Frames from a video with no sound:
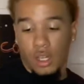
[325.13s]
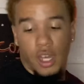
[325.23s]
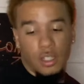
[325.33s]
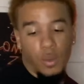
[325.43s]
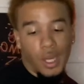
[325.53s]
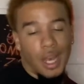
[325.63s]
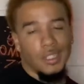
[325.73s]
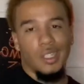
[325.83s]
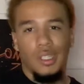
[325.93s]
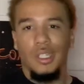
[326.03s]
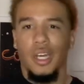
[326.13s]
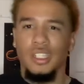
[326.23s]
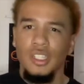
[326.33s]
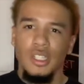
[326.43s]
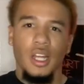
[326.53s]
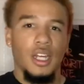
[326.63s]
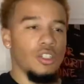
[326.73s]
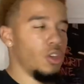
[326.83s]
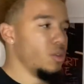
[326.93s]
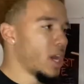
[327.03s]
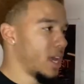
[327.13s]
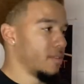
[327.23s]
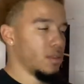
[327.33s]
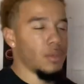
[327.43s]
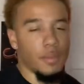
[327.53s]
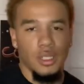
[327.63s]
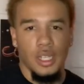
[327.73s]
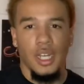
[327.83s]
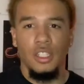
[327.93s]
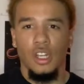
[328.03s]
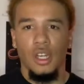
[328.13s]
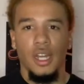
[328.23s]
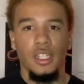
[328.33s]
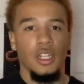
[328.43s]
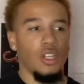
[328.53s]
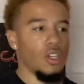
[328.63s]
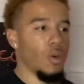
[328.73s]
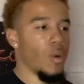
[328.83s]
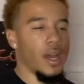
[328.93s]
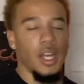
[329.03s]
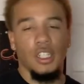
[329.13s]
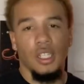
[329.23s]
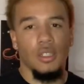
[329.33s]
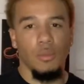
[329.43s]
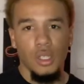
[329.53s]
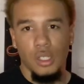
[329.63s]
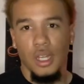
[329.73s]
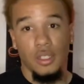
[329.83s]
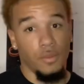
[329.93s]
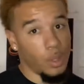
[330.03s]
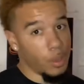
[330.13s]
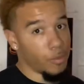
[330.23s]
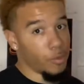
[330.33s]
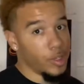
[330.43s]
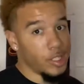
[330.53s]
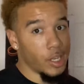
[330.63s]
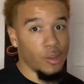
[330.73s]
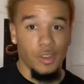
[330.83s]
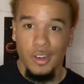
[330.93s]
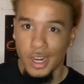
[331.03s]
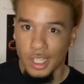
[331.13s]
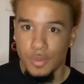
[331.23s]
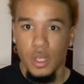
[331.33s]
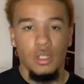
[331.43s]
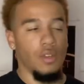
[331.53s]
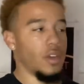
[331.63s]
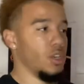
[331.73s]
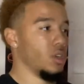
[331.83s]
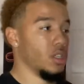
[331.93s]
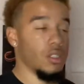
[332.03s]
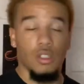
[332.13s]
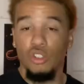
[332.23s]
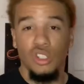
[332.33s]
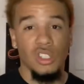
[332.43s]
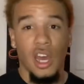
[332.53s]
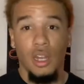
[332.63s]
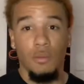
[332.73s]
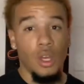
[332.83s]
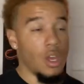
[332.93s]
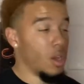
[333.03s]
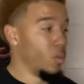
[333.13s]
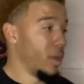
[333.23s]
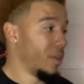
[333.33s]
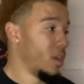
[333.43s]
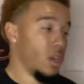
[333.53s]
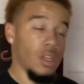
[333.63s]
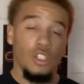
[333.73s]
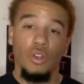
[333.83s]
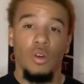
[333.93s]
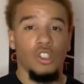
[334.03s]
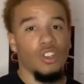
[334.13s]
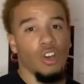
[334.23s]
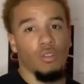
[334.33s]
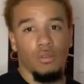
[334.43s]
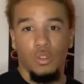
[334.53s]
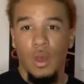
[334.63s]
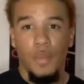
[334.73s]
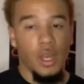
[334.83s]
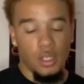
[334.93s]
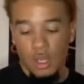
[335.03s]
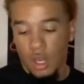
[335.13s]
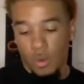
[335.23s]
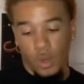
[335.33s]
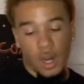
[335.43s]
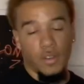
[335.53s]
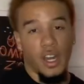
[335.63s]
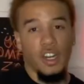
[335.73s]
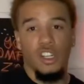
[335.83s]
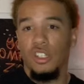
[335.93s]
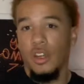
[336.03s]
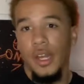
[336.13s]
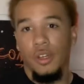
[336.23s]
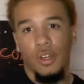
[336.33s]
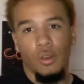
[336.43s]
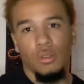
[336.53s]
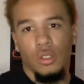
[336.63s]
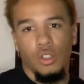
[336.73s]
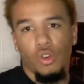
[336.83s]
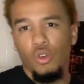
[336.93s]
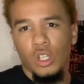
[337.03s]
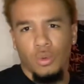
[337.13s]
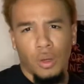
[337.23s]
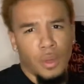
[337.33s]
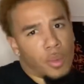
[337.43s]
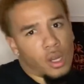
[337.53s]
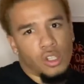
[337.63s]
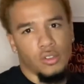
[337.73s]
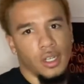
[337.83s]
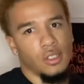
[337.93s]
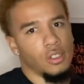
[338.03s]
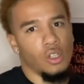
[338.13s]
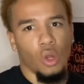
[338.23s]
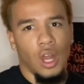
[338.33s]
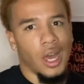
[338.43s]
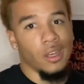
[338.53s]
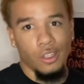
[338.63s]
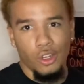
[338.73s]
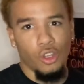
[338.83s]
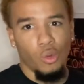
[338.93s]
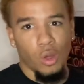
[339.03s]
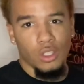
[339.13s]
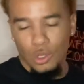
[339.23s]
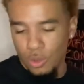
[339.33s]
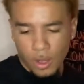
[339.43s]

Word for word: Next thing we got is Yeezy slides. Yeezy slides, you know, you gotta have some type of slides in your collection, and you know, why not just get some Yeezy slides? If you get them for retail, they're not expensive, and you can style them with shorts, you know, sweatpants, whatever, and they're the trend. You know, who doesn't want to be a part of the trend? Don't lie, you know, you want to.